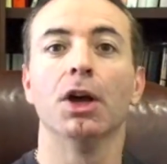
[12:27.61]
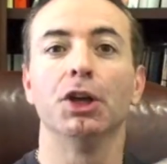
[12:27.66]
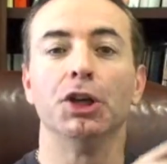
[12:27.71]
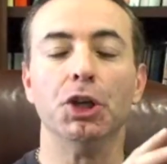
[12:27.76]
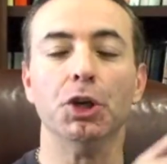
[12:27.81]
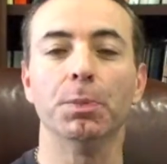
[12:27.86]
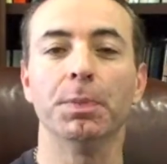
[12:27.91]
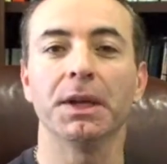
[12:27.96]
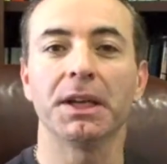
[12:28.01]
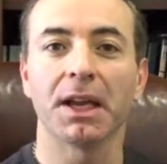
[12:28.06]

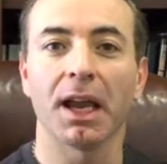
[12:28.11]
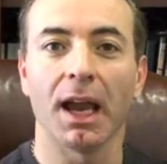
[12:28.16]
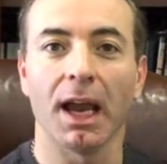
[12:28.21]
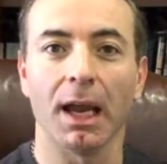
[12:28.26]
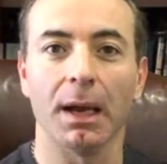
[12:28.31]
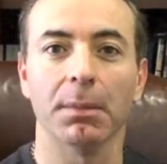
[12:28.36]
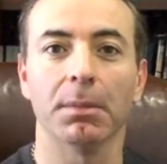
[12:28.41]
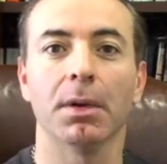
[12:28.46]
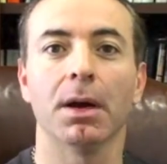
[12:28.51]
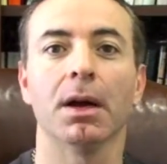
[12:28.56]
You
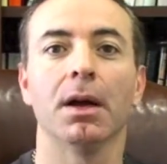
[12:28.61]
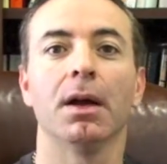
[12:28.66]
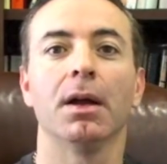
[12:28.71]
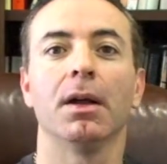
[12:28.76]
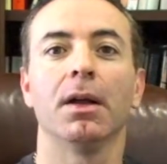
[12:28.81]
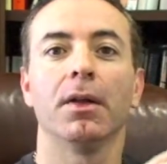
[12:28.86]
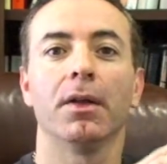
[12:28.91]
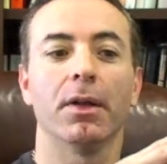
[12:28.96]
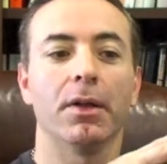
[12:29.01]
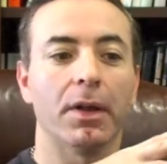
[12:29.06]
became
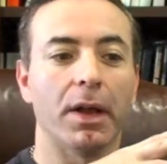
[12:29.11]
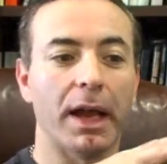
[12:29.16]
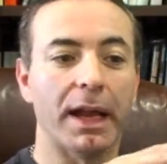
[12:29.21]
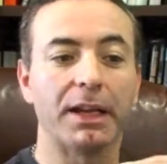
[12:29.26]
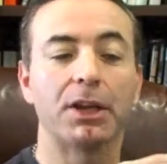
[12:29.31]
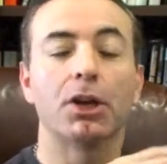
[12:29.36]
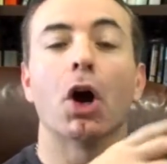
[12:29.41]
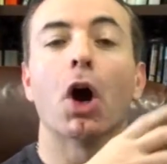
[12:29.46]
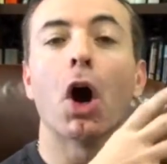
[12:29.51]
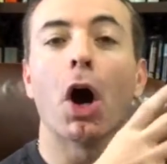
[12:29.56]
a
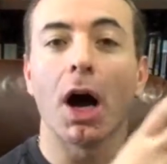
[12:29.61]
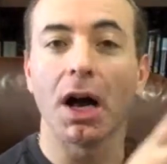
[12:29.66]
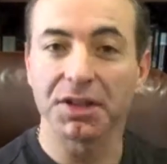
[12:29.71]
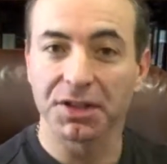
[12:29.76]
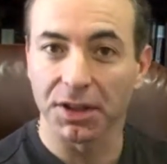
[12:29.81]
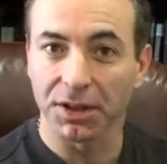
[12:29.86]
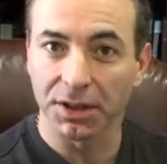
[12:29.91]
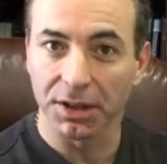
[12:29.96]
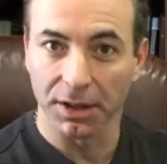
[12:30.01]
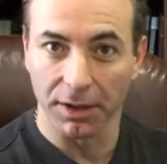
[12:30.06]

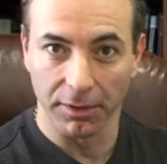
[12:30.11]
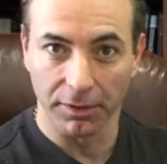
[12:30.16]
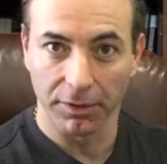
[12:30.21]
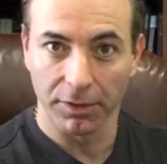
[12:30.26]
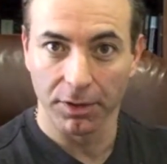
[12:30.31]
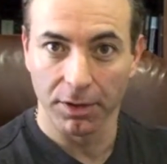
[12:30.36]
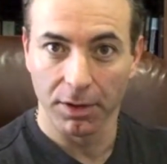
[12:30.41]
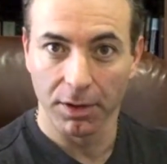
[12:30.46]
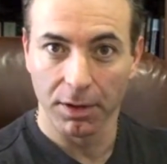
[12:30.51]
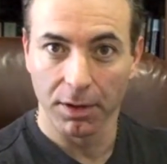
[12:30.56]

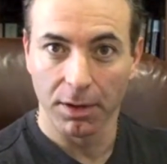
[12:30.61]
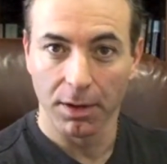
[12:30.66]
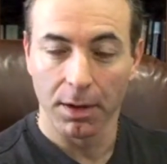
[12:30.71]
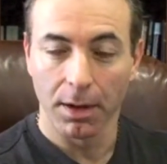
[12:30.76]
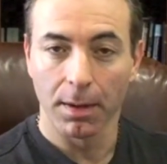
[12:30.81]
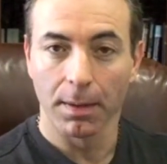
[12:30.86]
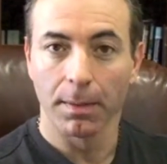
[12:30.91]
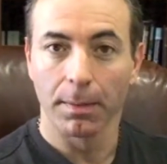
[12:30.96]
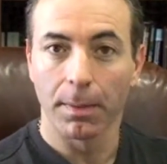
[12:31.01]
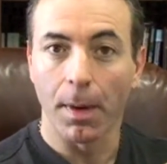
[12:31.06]
causative,
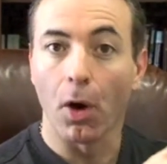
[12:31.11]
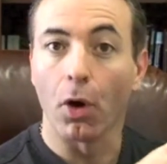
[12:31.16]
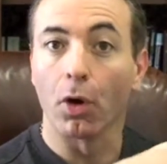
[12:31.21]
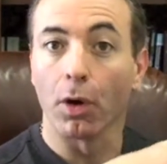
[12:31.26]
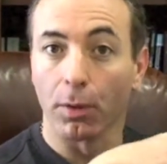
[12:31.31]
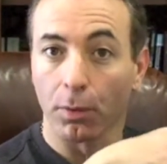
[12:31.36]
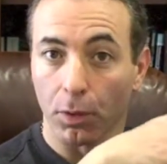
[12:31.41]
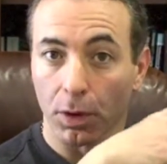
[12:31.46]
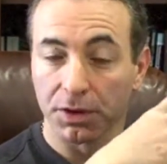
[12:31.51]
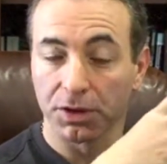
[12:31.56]

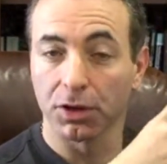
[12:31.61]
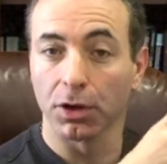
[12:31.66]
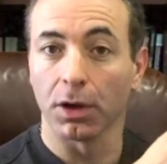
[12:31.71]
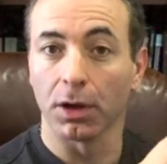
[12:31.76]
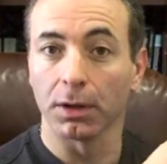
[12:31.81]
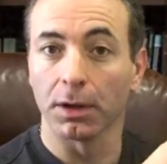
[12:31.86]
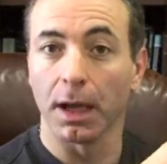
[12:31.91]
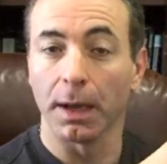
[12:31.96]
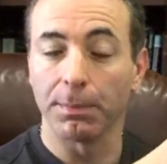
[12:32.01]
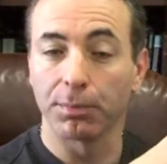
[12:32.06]
or what's
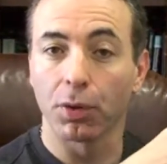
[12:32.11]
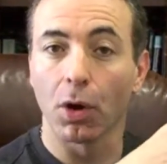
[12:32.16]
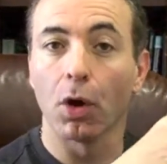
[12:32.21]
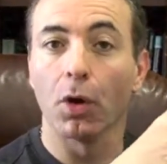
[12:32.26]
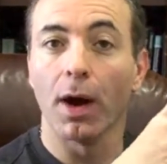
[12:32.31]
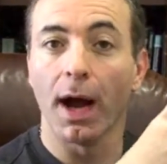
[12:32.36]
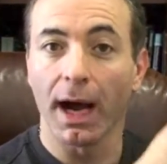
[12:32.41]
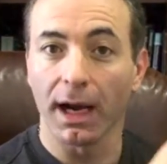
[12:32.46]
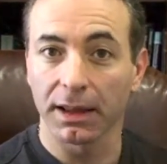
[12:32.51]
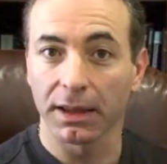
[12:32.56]
called a
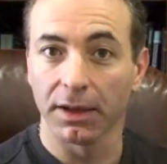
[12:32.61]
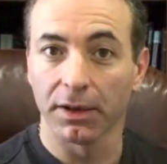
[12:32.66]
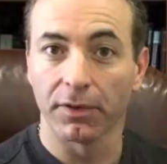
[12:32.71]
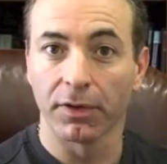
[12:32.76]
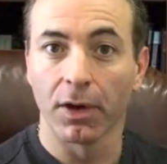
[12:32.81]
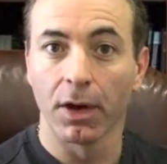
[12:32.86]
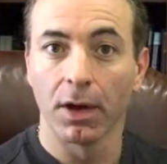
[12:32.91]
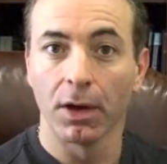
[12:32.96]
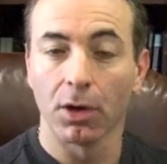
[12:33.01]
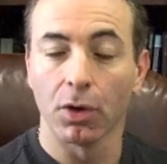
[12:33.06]

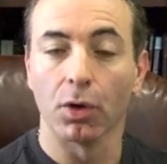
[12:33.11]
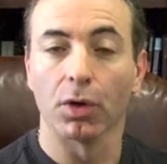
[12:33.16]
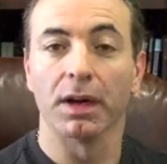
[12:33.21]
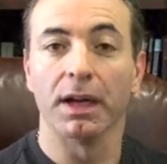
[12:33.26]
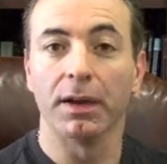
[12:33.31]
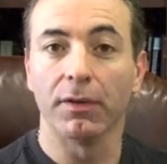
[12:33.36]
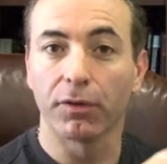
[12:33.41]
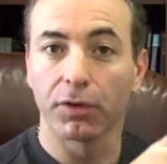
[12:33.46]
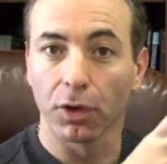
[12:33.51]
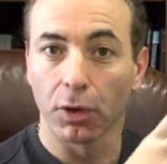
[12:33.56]
proactive or
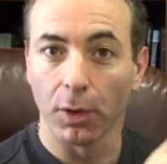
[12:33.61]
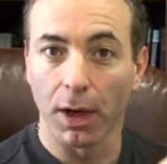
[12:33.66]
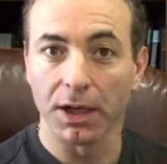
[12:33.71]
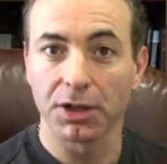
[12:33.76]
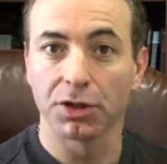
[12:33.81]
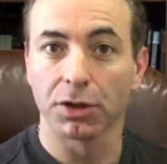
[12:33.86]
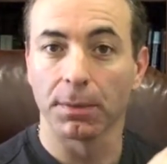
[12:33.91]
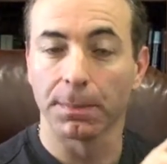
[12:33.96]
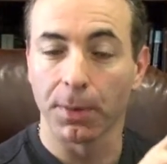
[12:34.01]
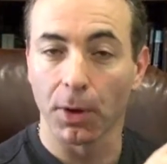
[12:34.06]

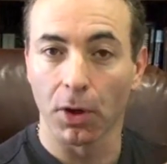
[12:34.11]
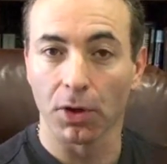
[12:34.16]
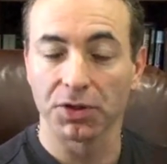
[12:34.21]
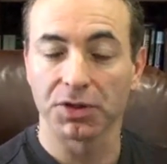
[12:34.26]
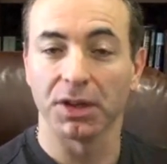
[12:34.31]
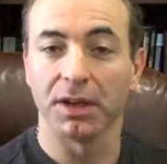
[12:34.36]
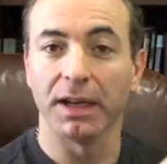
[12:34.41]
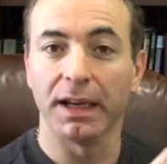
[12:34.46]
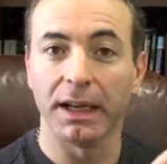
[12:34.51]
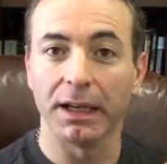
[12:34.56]
influential
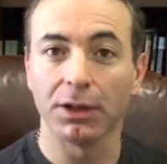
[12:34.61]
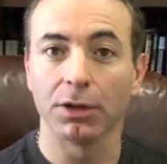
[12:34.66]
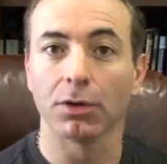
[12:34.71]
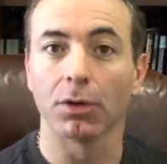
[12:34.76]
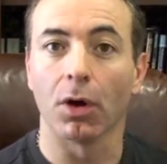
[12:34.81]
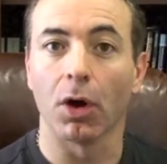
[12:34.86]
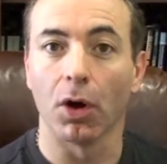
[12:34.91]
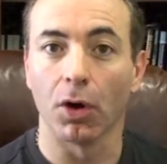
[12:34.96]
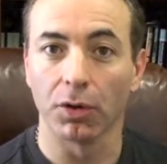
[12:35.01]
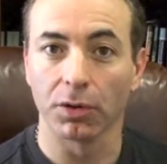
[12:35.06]
person in
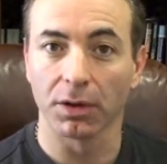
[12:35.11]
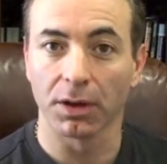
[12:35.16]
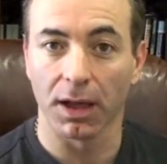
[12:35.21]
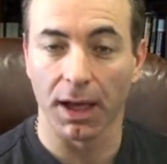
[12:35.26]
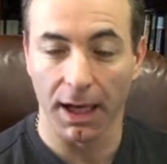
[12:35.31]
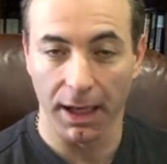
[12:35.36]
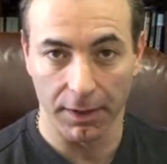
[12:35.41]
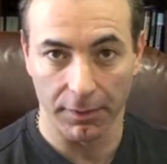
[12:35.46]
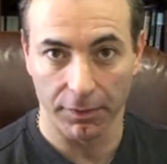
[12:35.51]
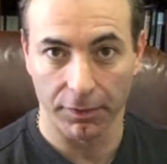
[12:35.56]
your own
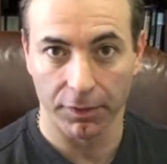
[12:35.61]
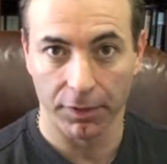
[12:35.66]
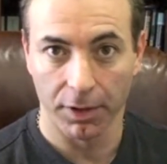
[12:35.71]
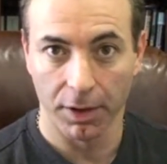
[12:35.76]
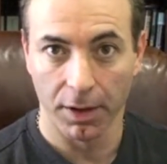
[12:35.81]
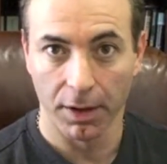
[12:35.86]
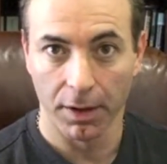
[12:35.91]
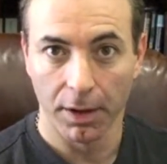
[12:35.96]
life.